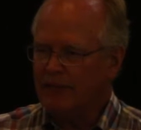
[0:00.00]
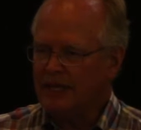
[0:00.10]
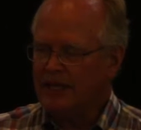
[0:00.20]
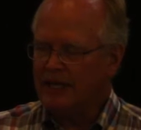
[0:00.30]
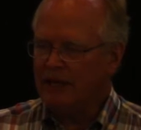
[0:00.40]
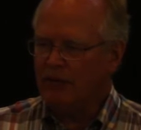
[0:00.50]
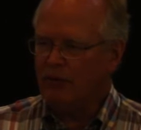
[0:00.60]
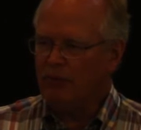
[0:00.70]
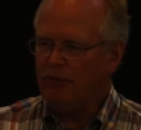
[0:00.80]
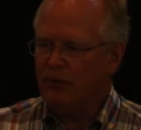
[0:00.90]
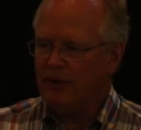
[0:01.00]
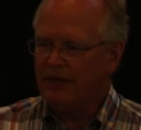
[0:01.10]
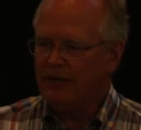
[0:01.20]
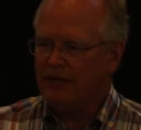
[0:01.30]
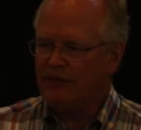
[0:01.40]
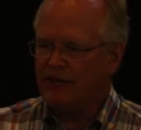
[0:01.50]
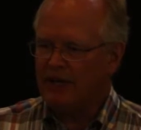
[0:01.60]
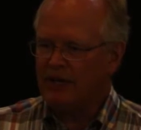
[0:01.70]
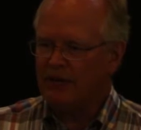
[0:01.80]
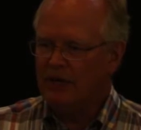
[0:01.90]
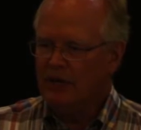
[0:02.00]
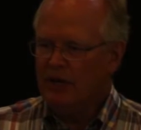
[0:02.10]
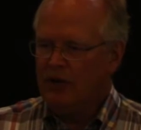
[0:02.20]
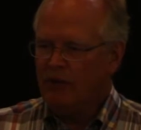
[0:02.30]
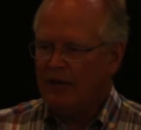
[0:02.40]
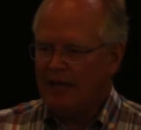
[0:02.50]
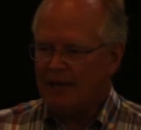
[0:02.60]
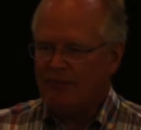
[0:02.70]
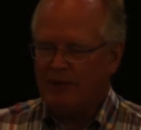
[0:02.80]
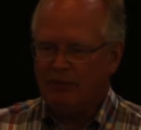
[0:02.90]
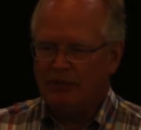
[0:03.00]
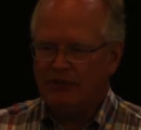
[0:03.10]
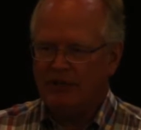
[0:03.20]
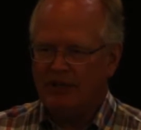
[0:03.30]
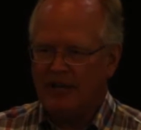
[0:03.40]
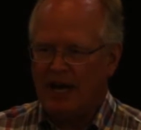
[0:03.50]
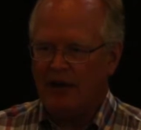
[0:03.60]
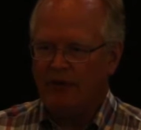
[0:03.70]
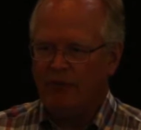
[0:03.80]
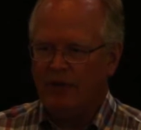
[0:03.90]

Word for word: But the, the whole point is that we let people sit down.